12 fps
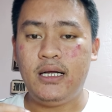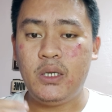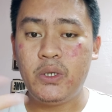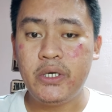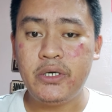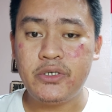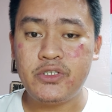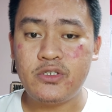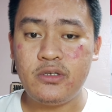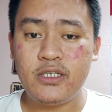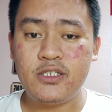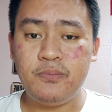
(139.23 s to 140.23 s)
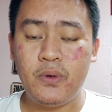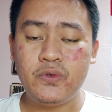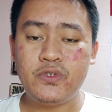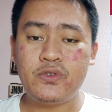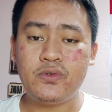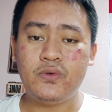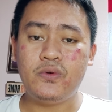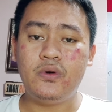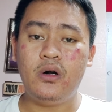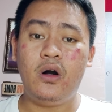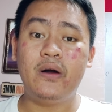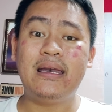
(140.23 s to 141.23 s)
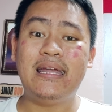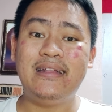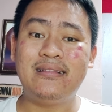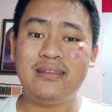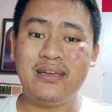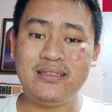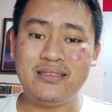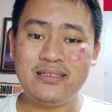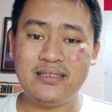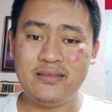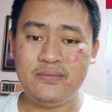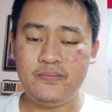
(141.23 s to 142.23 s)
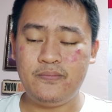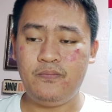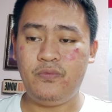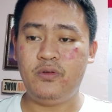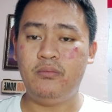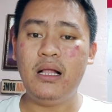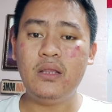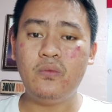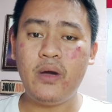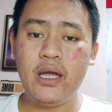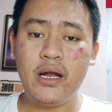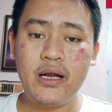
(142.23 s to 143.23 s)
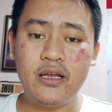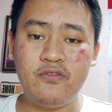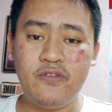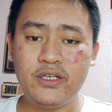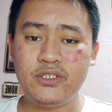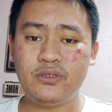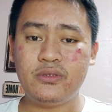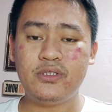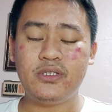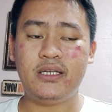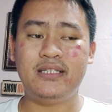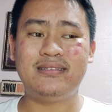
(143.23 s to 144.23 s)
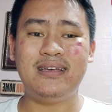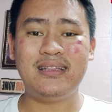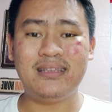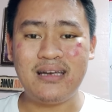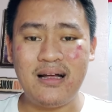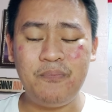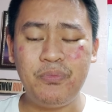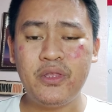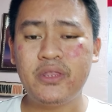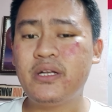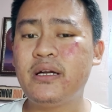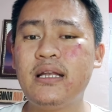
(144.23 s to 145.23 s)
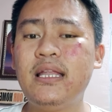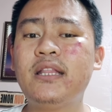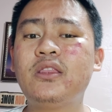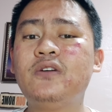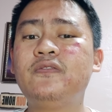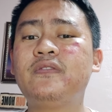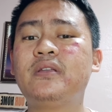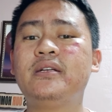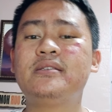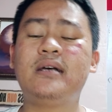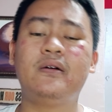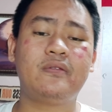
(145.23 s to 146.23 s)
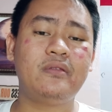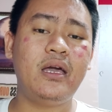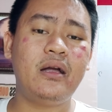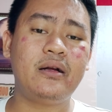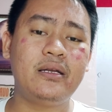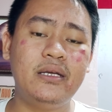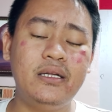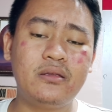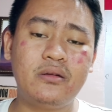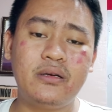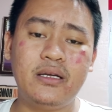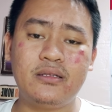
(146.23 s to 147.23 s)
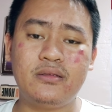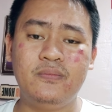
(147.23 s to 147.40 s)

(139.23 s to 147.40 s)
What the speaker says: learners exposed to online threats, malware, infections, and etc. There are a lot of threats out there in the internet,